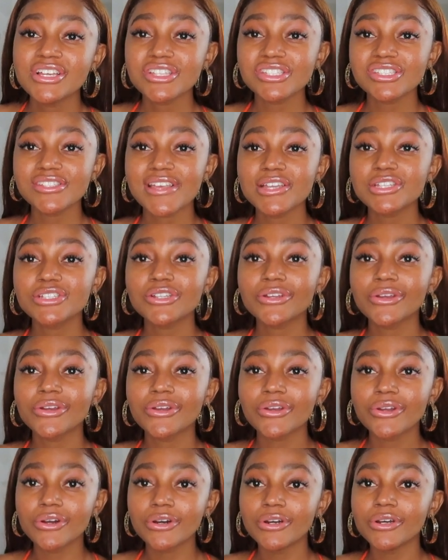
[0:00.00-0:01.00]
such
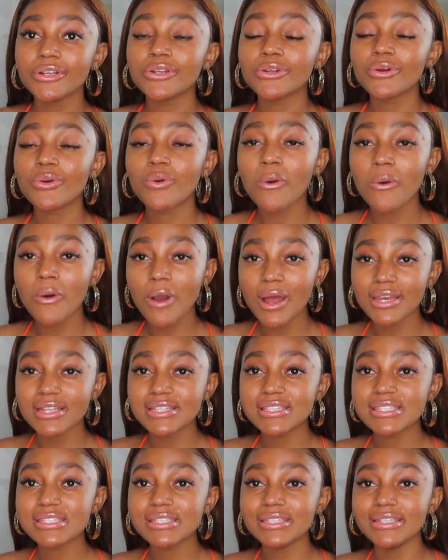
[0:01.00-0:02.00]
good
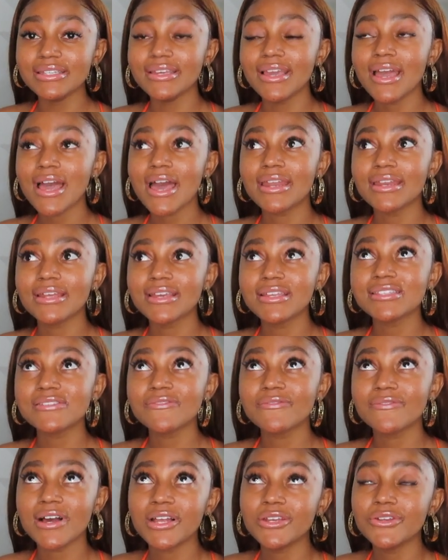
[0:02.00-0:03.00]
quality and it's
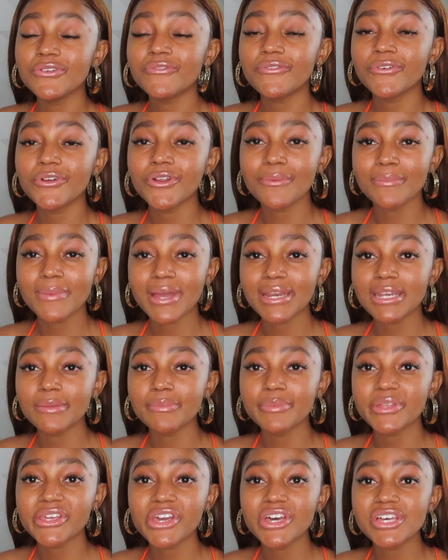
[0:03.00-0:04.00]
value for your money
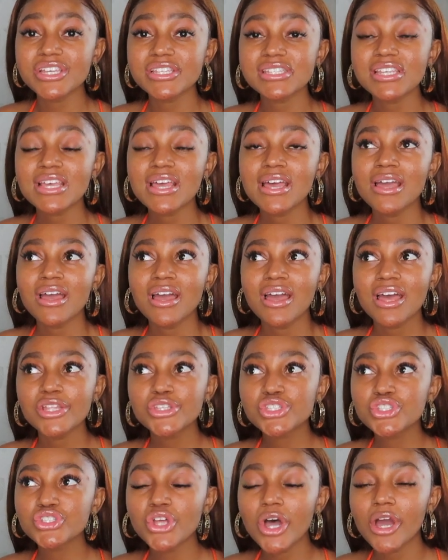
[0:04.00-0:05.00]
because
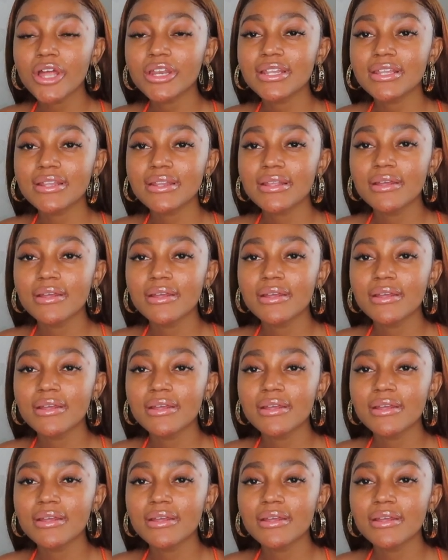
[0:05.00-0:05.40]
it's not